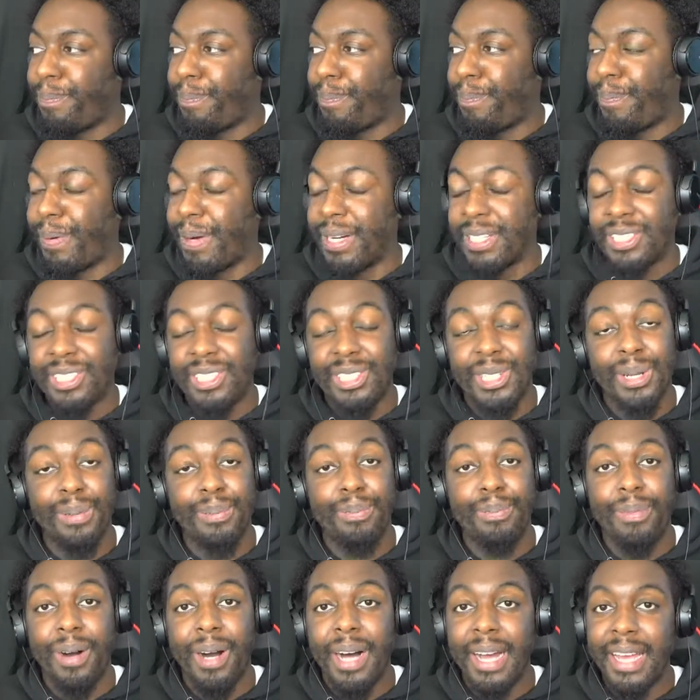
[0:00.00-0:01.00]
But
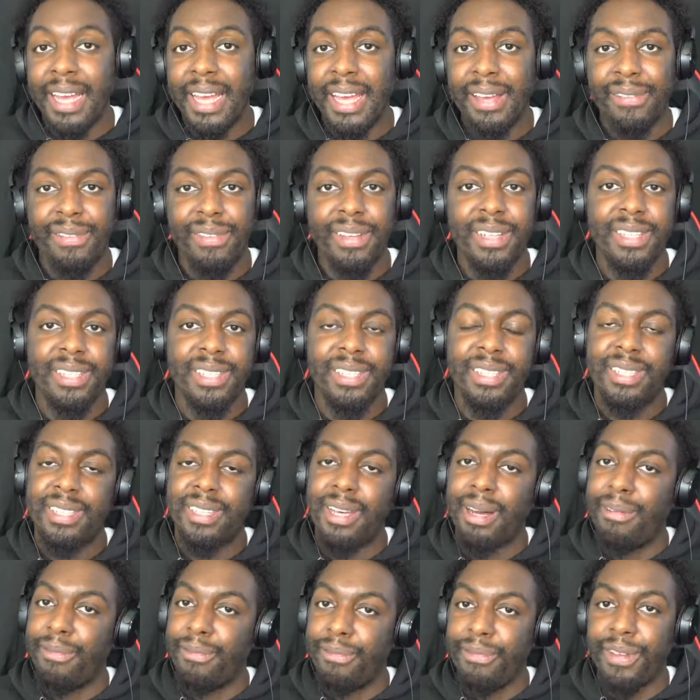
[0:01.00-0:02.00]
Chimaev is
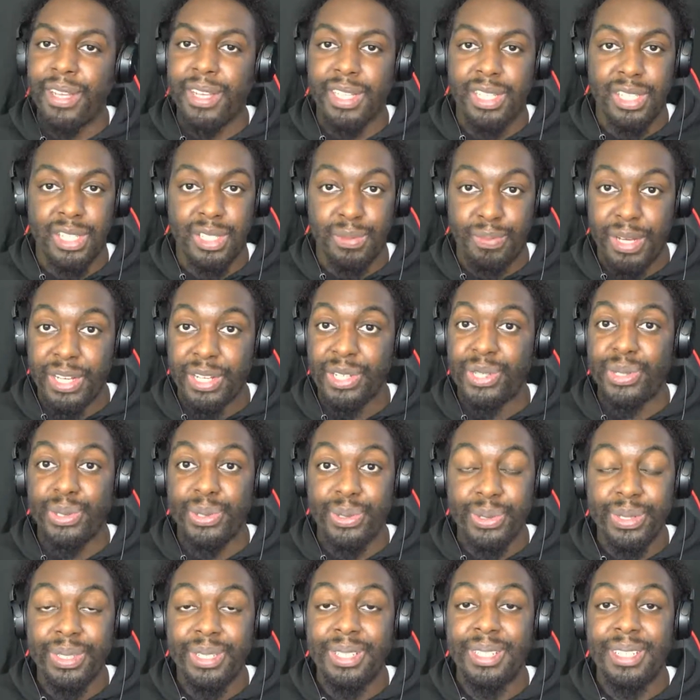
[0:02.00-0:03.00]
something special.
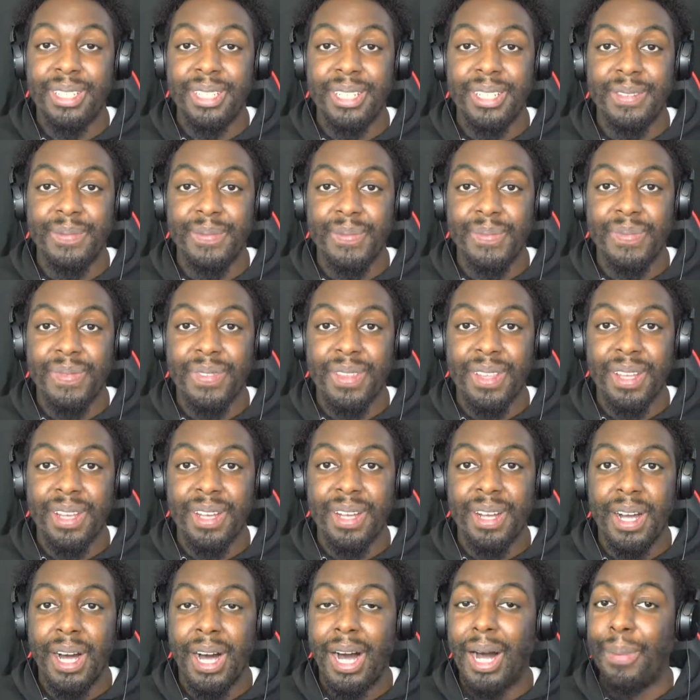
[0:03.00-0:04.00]

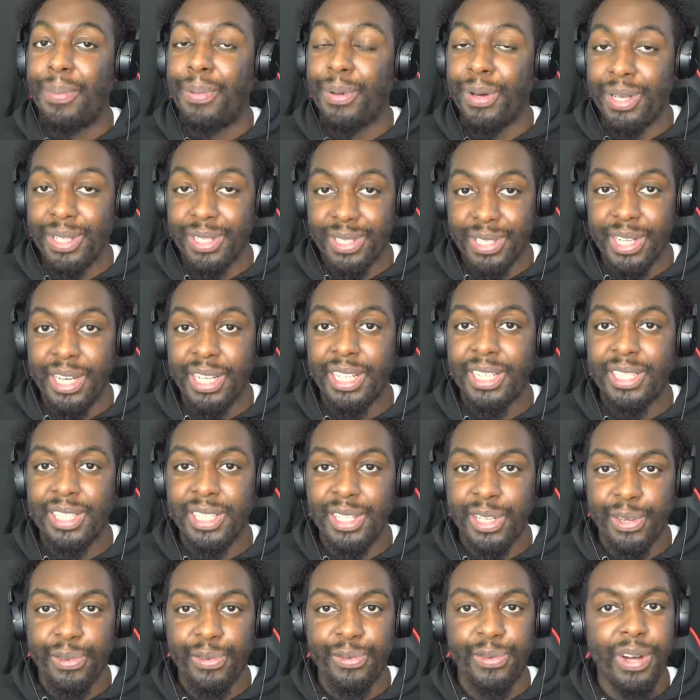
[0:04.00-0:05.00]
I'll be honest, going into
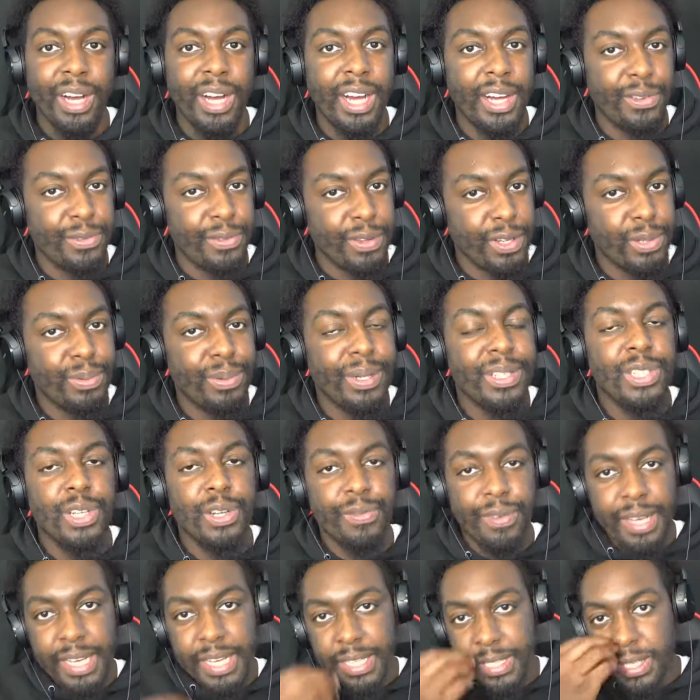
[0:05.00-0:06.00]
this fight, I was thinking to myself,
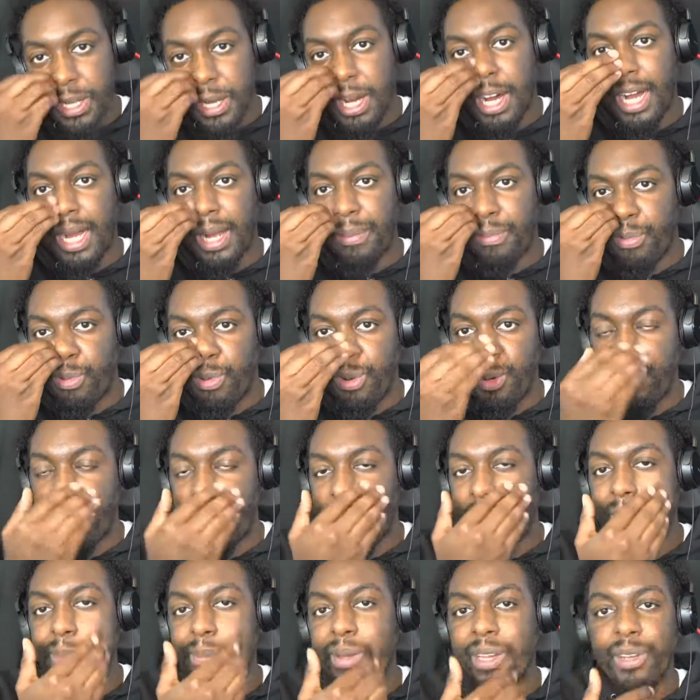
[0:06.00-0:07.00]
is the hype real?
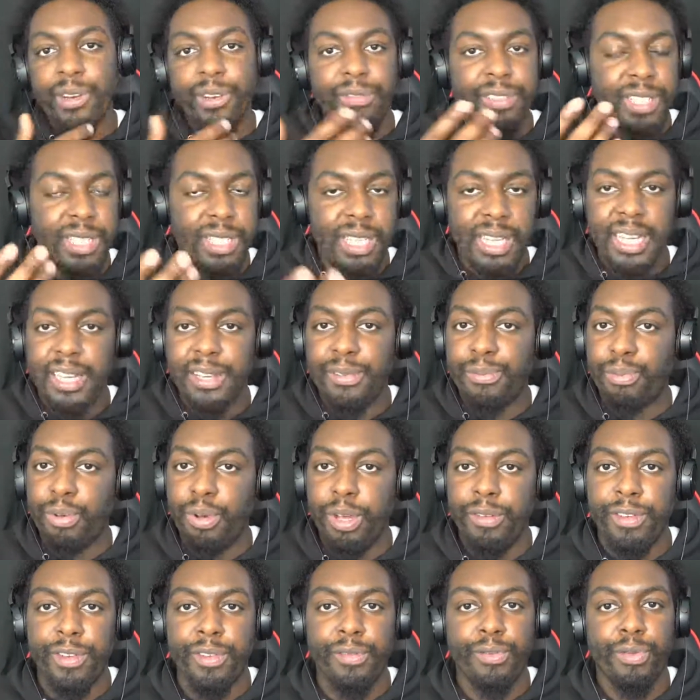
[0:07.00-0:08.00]
I mean, obviously, his
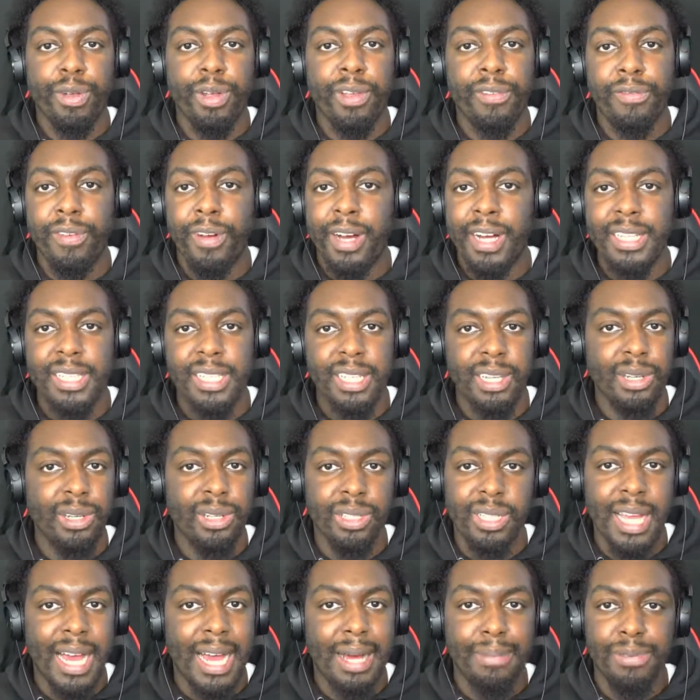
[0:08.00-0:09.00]
previous 3 fights, he looked
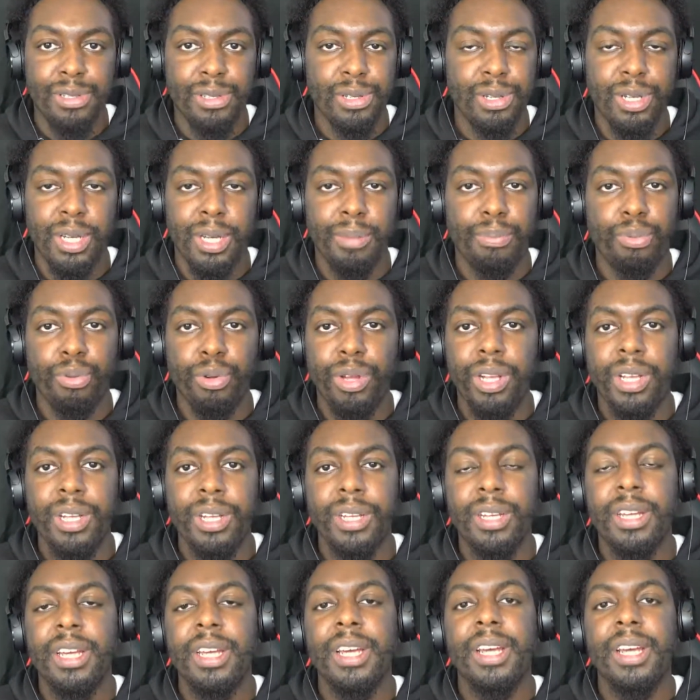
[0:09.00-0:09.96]
absolutely brilliant.